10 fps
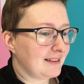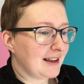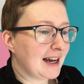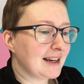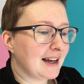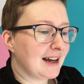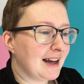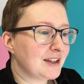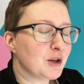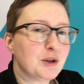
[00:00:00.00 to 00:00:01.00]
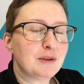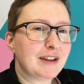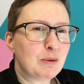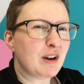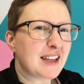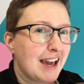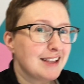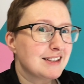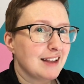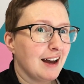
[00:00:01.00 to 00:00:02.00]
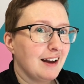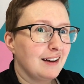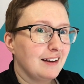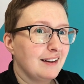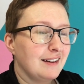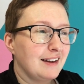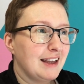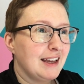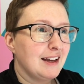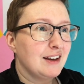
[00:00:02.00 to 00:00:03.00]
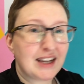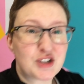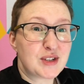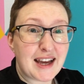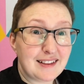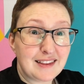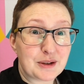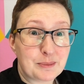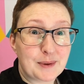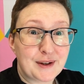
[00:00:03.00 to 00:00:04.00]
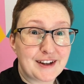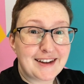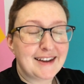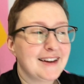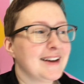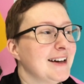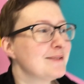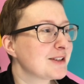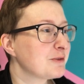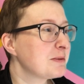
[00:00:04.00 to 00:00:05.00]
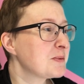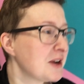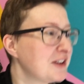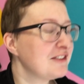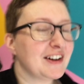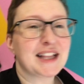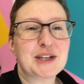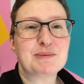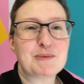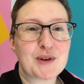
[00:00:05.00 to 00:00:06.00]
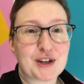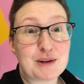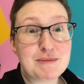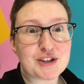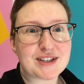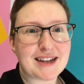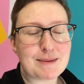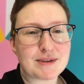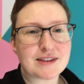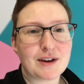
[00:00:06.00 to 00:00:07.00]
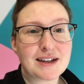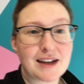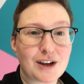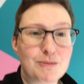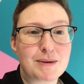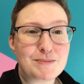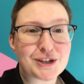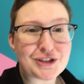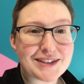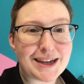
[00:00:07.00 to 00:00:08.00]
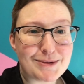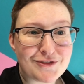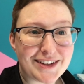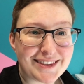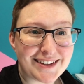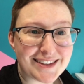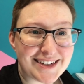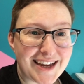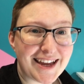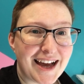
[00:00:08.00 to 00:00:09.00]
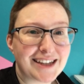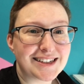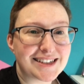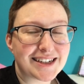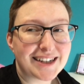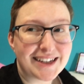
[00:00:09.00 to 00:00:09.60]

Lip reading: I don't know if anyone gets that, unless you tell them. So we've been working on values, been working on mission statements. So I got my mission statement written the other day, and